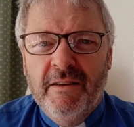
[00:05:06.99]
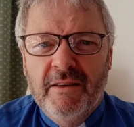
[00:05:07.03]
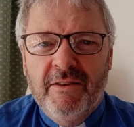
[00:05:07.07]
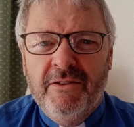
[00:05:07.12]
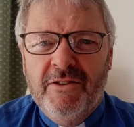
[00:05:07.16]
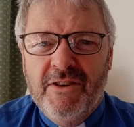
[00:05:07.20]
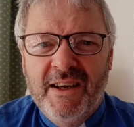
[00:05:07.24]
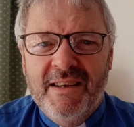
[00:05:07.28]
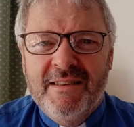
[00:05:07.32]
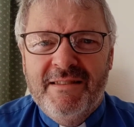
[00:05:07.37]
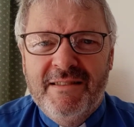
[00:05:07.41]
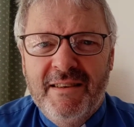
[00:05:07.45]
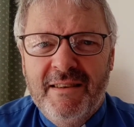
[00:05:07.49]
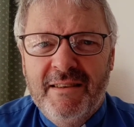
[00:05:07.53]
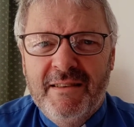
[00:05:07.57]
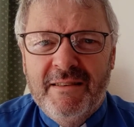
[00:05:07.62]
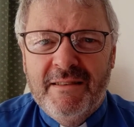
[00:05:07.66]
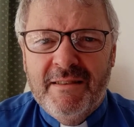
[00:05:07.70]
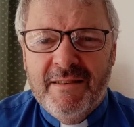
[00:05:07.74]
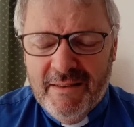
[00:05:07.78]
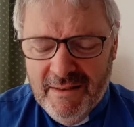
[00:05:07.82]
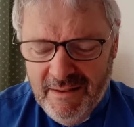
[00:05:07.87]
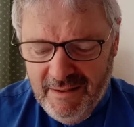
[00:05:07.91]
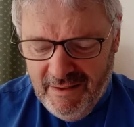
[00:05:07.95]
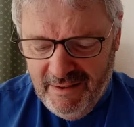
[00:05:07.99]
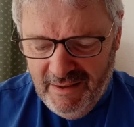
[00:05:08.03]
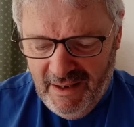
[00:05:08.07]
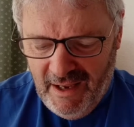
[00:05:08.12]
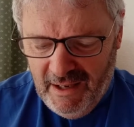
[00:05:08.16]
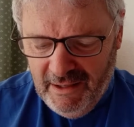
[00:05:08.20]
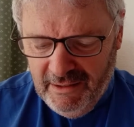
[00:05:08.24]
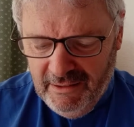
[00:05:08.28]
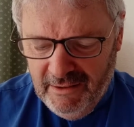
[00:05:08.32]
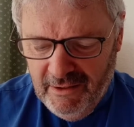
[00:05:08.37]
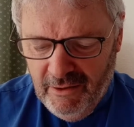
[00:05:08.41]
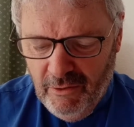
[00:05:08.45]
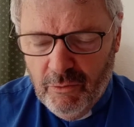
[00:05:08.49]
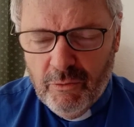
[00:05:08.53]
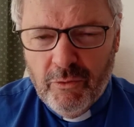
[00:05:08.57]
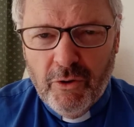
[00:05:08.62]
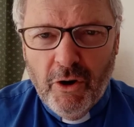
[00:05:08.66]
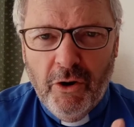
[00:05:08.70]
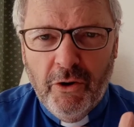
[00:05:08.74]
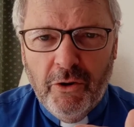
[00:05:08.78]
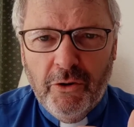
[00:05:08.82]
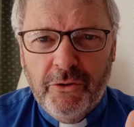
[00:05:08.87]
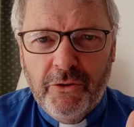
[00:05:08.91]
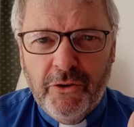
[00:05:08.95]
Jesse's son,
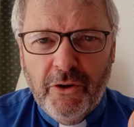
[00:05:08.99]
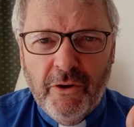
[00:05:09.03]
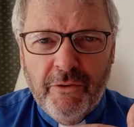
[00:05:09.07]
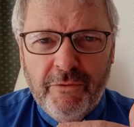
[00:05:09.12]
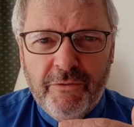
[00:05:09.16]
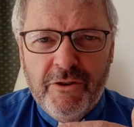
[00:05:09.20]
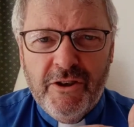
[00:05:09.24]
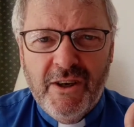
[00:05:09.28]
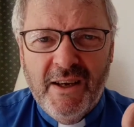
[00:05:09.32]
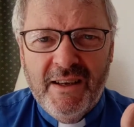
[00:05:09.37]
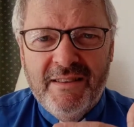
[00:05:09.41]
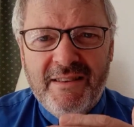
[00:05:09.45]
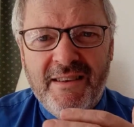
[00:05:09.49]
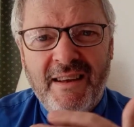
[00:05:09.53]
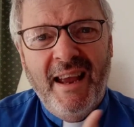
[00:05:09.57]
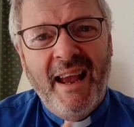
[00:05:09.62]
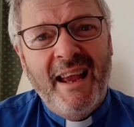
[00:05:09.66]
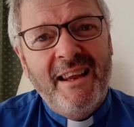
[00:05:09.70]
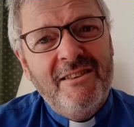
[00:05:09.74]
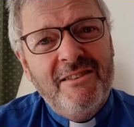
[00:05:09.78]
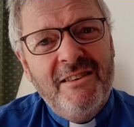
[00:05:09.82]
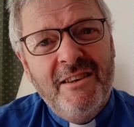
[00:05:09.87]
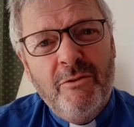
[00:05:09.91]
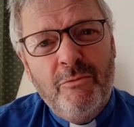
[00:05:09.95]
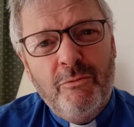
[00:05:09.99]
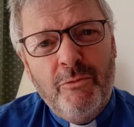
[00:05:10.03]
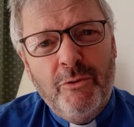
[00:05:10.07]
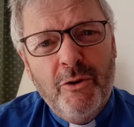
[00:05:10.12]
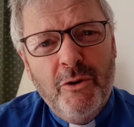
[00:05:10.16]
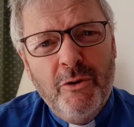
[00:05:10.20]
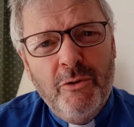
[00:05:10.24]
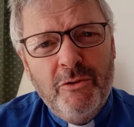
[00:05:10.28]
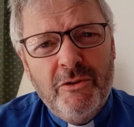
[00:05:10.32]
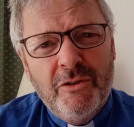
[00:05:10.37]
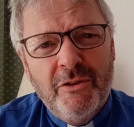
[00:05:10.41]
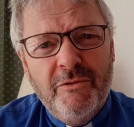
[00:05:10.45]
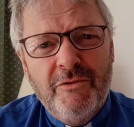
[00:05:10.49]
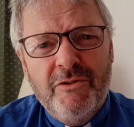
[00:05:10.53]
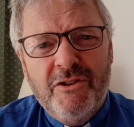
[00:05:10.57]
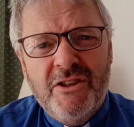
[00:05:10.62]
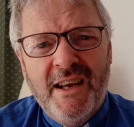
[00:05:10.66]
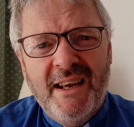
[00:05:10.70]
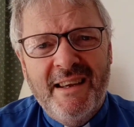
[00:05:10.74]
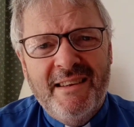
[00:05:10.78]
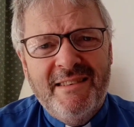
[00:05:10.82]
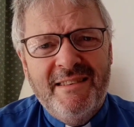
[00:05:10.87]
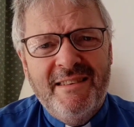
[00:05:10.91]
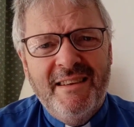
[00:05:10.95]
rod of Jesse, actually root of
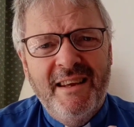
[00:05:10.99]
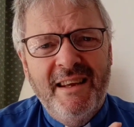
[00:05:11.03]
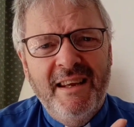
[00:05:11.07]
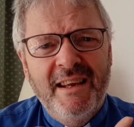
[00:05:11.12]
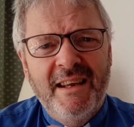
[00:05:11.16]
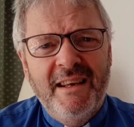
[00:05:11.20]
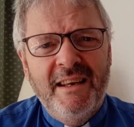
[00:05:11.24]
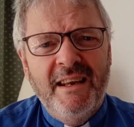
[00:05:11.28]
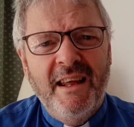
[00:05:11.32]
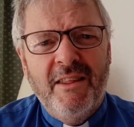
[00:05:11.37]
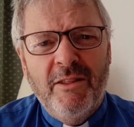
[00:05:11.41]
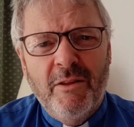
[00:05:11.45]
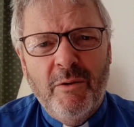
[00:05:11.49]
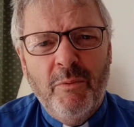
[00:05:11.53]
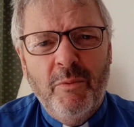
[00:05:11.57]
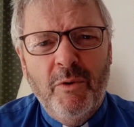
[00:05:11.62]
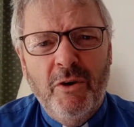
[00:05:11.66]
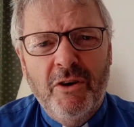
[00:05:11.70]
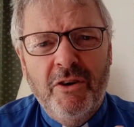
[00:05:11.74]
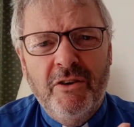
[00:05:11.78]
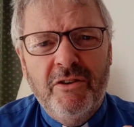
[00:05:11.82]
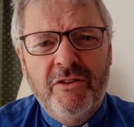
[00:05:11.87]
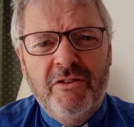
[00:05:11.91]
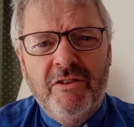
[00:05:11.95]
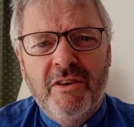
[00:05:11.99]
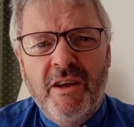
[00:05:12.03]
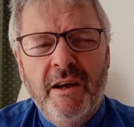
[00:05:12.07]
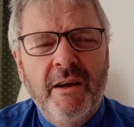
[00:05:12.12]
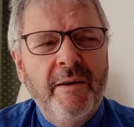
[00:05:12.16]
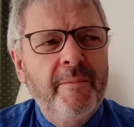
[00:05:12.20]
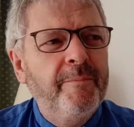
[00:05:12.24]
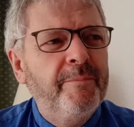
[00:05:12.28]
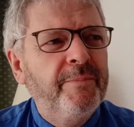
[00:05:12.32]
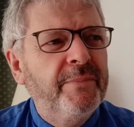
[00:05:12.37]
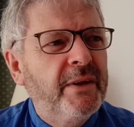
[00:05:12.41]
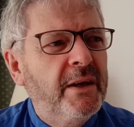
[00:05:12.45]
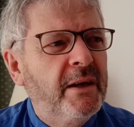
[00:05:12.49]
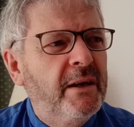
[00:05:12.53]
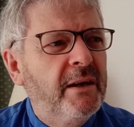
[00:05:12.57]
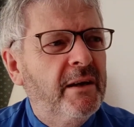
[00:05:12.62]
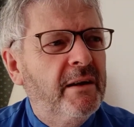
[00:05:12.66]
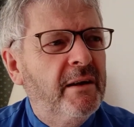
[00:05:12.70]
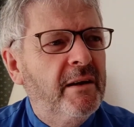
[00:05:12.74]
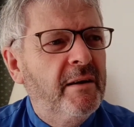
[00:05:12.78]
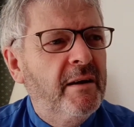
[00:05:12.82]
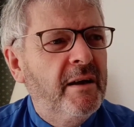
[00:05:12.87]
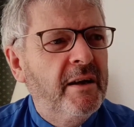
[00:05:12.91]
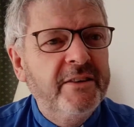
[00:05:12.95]
Jesse, in other words,
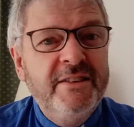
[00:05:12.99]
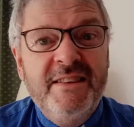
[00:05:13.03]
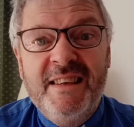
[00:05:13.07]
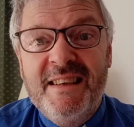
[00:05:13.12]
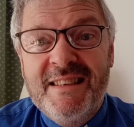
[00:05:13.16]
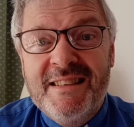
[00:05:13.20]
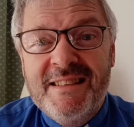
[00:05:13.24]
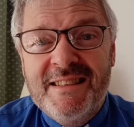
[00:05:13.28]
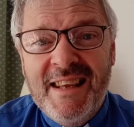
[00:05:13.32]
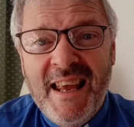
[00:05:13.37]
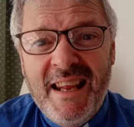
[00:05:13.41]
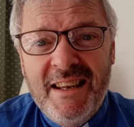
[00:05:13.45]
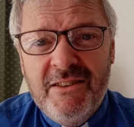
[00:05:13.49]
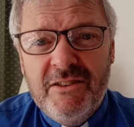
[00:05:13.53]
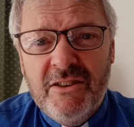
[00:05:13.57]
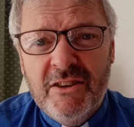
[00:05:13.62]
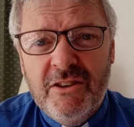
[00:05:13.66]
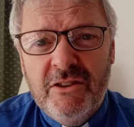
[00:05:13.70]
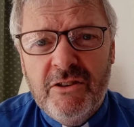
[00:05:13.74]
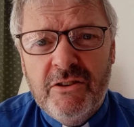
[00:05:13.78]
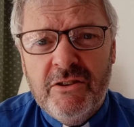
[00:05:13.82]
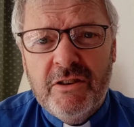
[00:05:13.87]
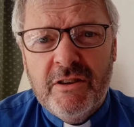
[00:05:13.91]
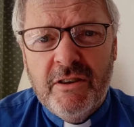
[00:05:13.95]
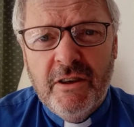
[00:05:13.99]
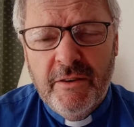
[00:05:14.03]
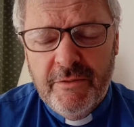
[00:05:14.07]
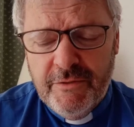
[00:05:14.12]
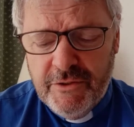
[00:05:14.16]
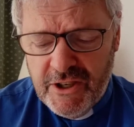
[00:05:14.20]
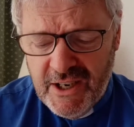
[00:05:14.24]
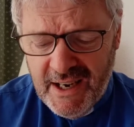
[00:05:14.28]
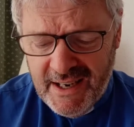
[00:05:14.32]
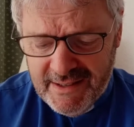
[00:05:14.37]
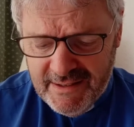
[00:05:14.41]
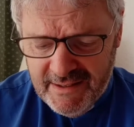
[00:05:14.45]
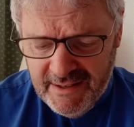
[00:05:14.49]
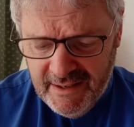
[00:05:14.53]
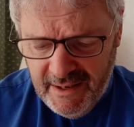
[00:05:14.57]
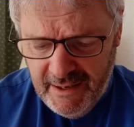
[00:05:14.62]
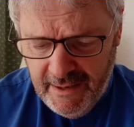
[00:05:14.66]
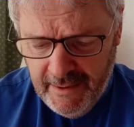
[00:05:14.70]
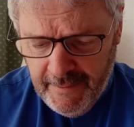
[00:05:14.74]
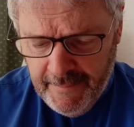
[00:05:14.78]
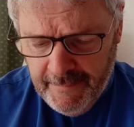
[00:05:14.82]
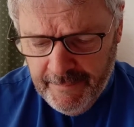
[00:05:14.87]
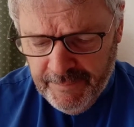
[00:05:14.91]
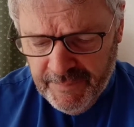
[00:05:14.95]
a descendant of Jesse.